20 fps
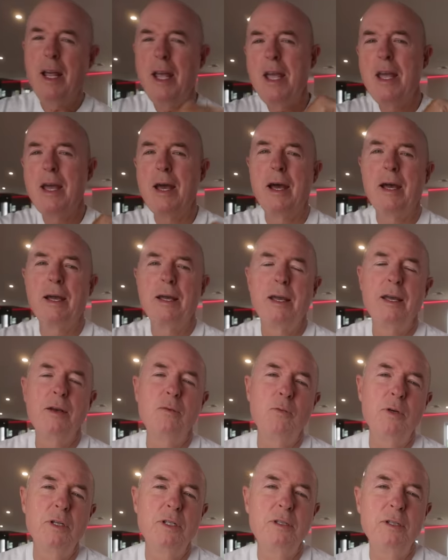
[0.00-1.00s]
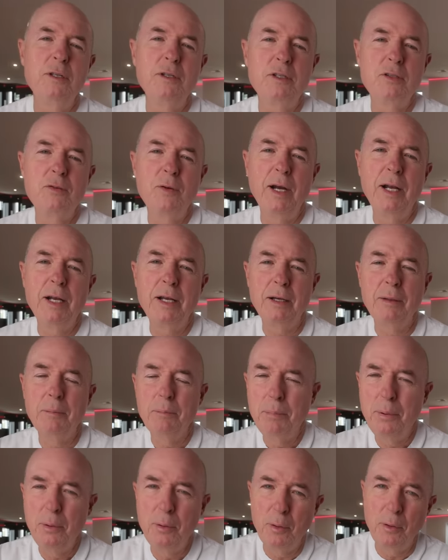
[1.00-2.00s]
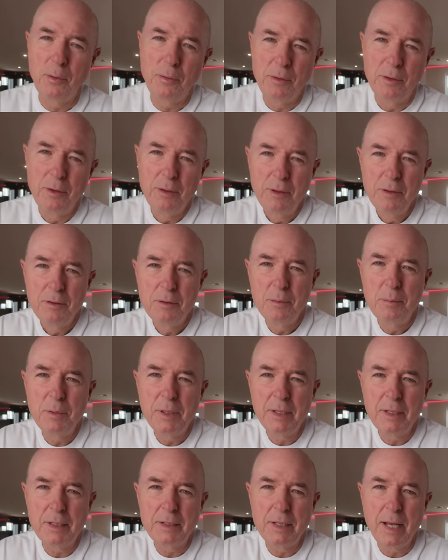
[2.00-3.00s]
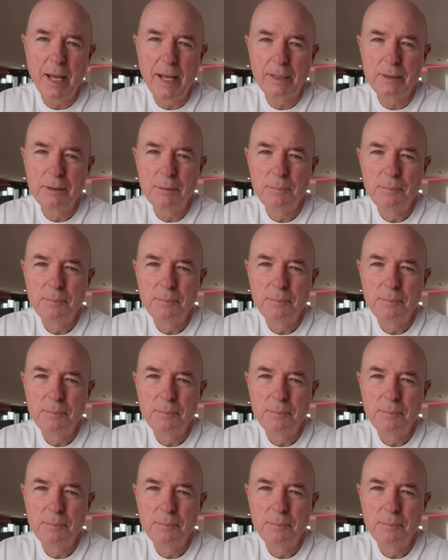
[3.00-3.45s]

here in Western Australia, Perth, to be exact.